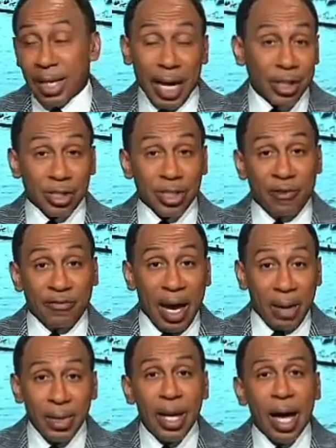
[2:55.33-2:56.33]
knock yourself
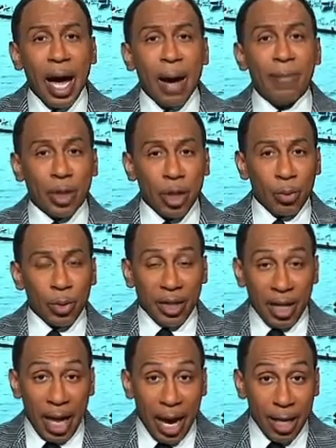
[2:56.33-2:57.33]
out. I'm good
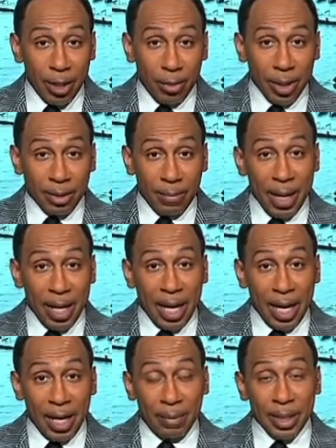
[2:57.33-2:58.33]
with it. I know that the man
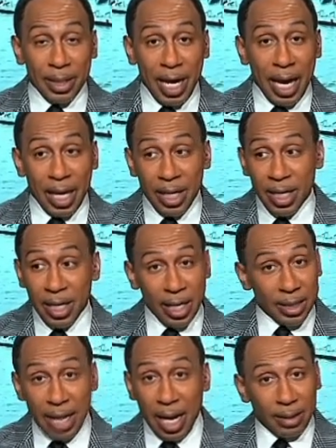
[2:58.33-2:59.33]
I am today
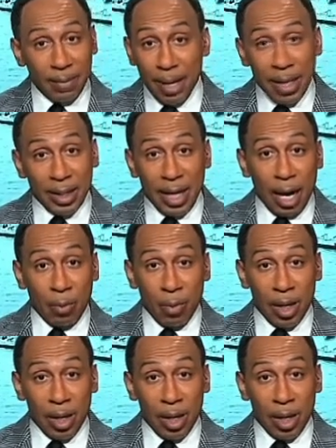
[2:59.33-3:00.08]
is not the man that I